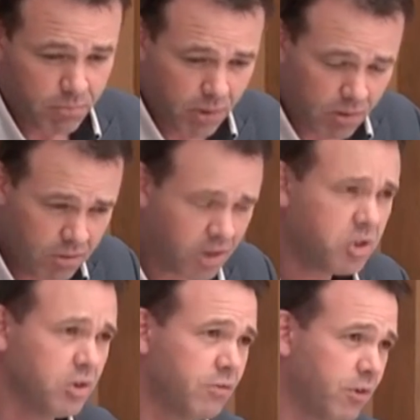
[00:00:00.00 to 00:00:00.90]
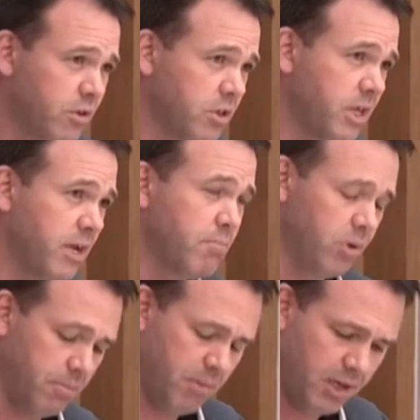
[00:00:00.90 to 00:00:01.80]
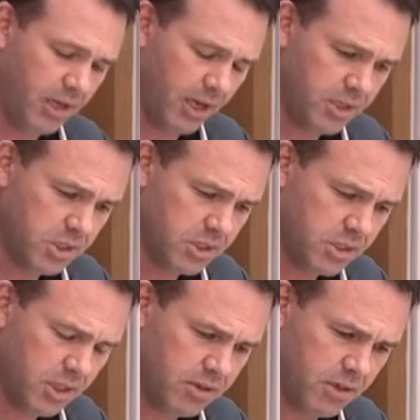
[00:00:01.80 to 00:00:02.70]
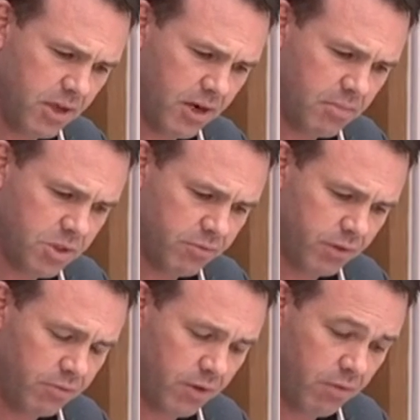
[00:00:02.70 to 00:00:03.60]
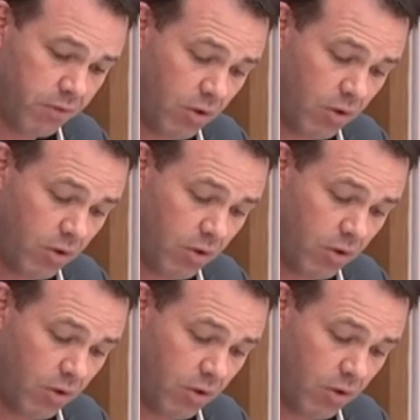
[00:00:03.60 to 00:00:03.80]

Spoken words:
not just further debt, but in many cases into the arms of loan